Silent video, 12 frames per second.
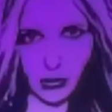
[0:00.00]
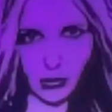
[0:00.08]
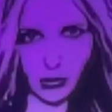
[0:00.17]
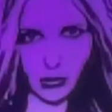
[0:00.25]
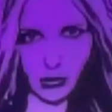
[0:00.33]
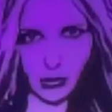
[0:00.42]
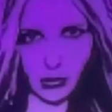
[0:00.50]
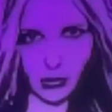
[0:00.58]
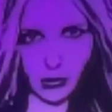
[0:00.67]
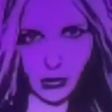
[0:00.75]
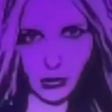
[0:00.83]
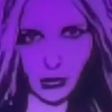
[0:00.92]

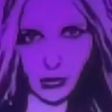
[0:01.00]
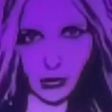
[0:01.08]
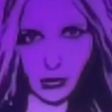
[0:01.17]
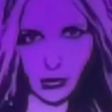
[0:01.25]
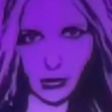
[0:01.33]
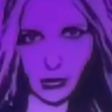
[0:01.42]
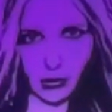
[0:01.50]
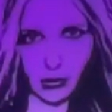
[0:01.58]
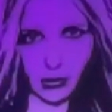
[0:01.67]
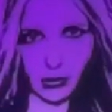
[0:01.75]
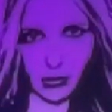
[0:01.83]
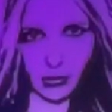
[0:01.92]

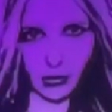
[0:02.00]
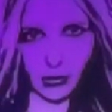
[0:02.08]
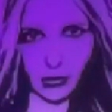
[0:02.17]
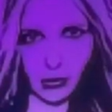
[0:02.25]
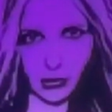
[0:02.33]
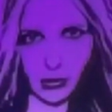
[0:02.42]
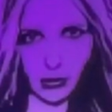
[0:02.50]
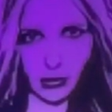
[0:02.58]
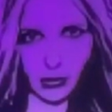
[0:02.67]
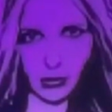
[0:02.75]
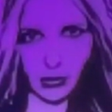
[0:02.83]
The person shown says nothing.